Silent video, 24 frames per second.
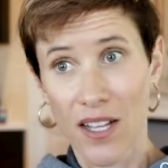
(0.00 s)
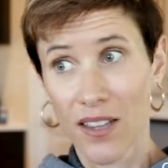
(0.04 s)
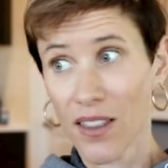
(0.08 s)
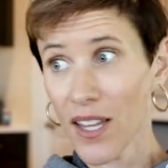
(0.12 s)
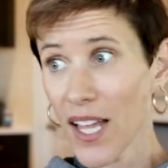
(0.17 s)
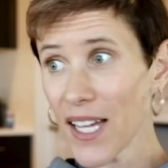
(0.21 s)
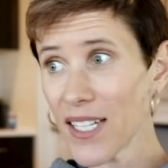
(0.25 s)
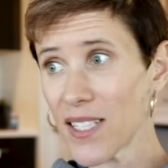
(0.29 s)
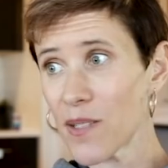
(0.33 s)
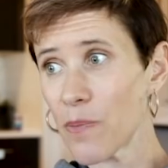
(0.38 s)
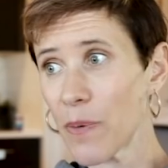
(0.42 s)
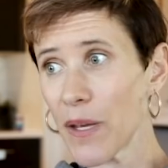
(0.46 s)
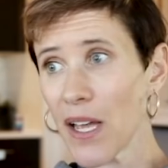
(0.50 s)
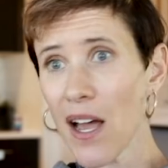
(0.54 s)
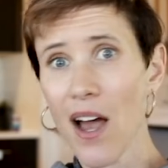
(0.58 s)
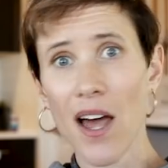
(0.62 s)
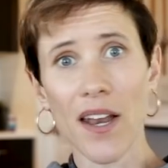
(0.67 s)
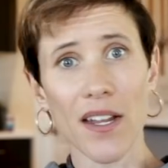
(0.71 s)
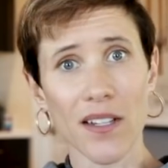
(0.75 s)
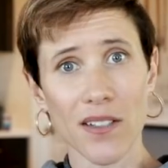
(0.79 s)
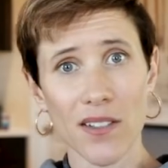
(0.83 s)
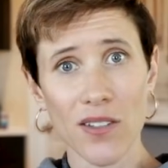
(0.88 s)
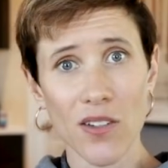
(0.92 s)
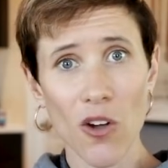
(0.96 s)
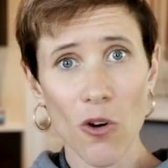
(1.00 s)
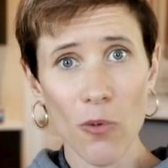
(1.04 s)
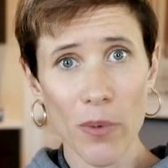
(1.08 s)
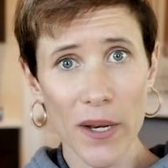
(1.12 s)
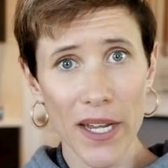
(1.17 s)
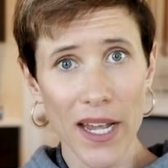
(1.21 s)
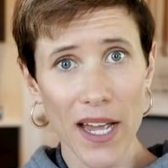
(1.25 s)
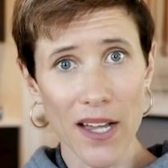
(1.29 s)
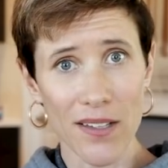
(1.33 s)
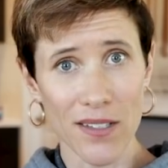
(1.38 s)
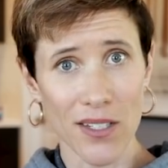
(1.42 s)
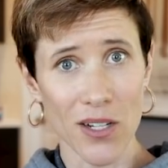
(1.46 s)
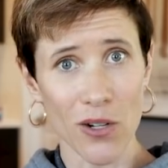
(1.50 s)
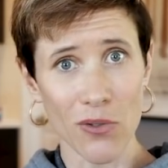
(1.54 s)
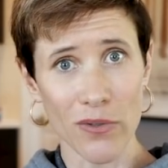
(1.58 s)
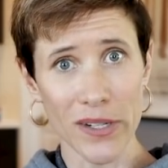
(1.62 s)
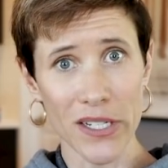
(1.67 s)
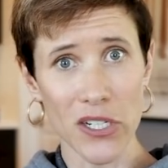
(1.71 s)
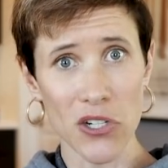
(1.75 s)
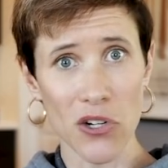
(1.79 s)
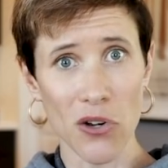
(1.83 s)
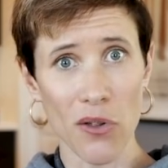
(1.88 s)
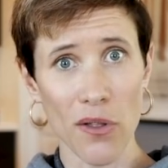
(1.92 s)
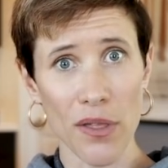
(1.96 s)
Let's be honest, nobody has an
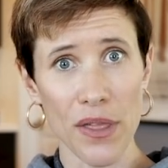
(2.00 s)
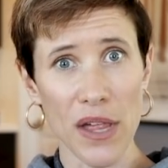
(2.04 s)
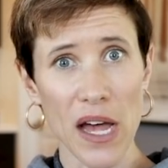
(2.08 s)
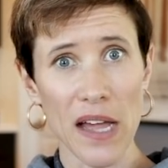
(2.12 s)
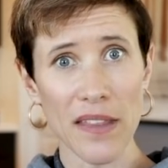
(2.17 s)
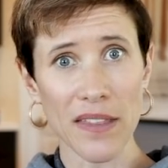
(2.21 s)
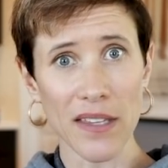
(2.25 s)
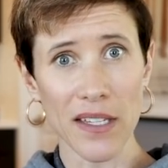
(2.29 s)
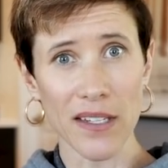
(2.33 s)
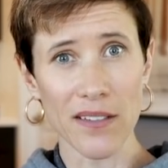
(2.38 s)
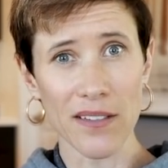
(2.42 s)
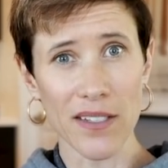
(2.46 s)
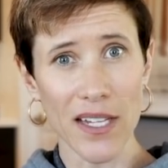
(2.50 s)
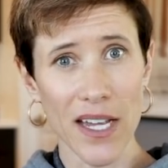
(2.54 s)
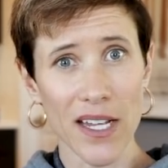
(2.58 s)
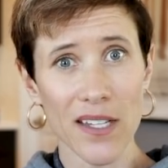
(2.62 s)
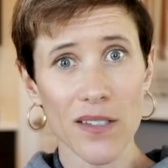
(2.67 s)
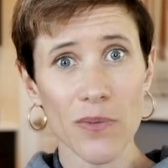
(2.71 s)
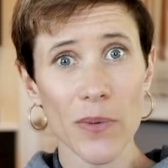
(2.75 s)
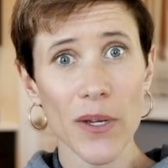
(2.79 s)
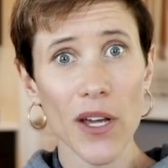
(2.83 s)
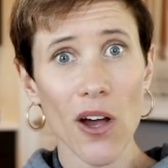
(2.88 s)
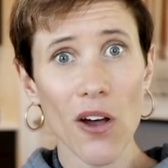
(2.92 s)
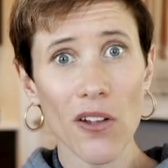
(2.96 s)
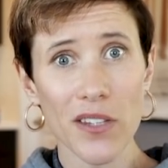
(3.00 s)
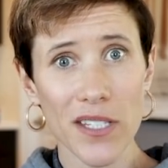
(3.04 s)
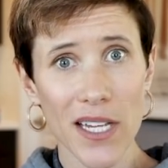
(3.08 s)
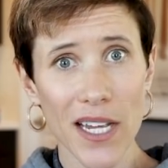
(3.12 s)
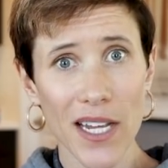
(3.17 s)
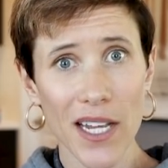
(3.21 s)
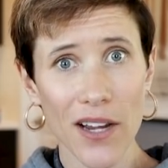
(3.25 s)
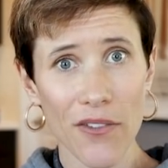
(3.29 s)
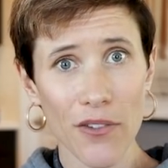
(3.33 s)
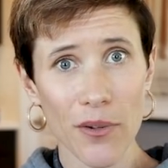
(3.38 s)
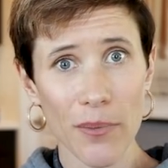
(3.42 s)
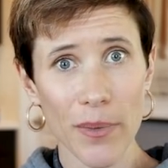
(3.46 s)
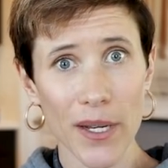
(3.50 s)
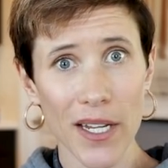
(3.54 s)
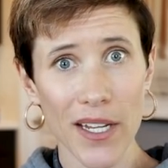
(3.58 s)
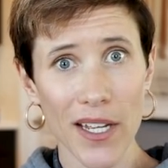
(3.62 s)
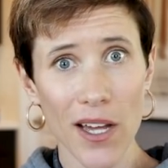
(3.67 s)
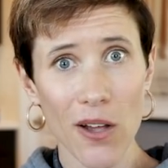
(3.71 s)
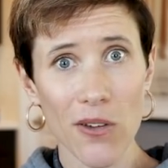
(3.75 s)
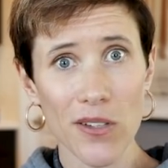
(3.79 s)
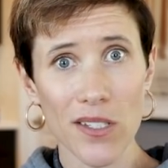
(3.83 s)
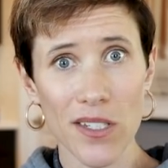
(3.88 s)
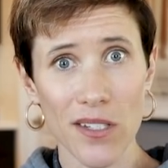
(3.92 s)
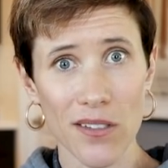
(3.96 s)
original thought these days. We all take everybody
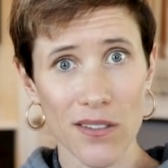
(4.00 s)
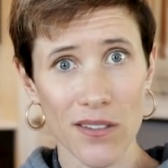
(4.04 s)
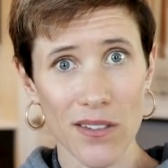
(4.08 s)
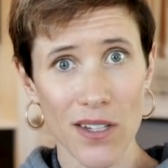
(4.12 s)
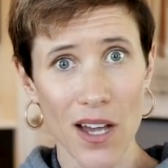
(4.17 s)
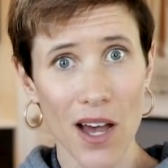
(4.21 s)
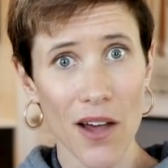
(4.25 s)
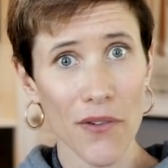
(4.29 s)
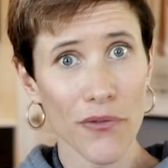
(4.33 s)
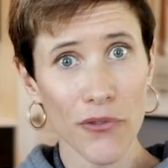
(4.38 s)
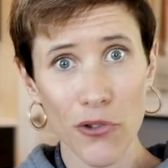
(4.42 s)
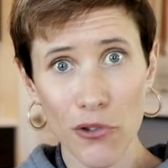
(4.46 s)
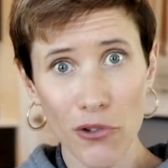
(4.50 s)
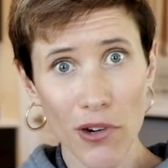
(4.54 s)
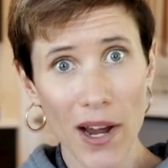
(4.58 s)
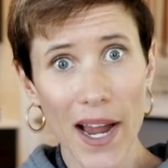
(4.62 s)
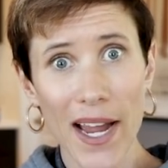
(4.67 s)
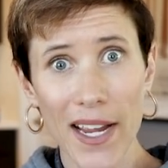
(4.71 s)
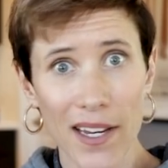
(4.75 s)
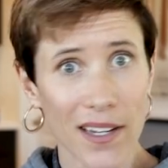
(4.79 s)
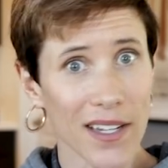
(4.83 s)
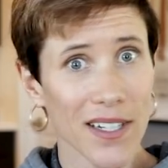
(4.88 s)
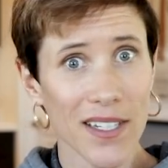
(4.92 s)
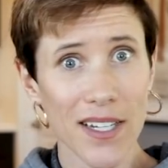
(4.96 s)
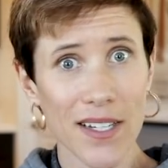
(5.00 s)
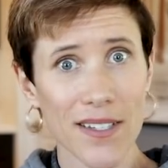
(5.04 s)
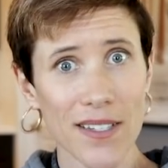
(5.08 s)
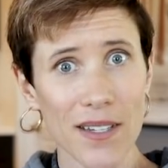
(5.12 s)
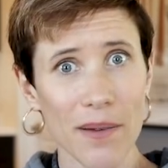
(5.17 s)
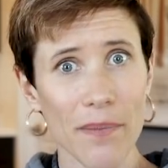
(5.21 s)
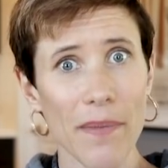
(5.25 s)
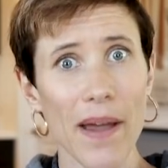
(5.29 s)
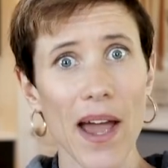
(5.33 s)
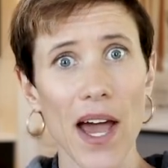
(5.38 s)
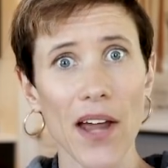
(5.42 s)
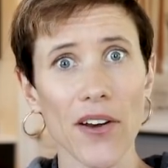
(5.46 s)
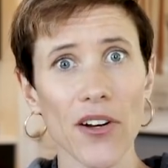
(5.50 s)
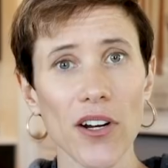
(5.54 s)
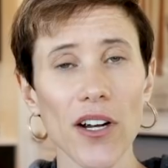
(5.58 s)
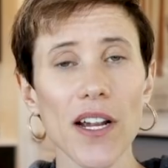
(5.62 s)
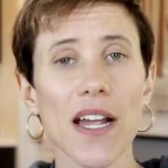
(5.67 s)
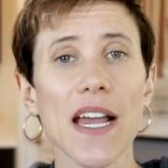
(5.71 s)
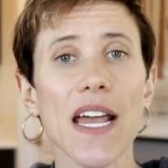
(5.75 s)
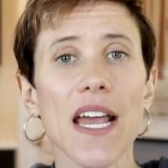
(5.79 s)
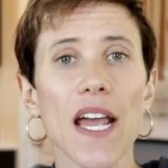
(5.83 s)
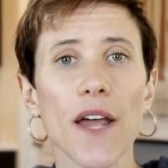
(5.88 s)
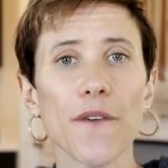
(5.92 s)
else's stuff. Great, it doesn't matter.